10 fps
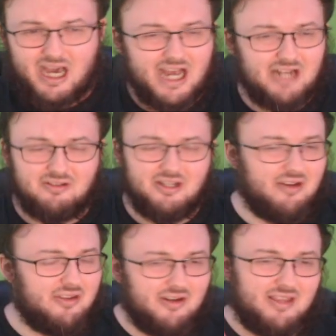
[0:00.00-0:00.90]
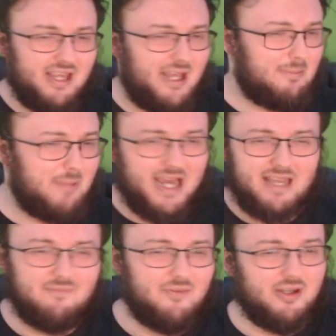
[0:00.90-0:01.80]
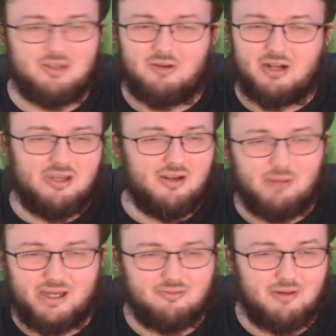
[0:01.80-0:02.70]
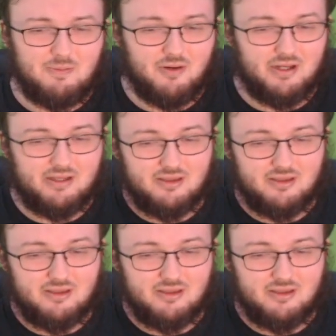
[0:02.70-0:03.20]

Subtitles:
I don't know. It's back and forth. You already know weather reports.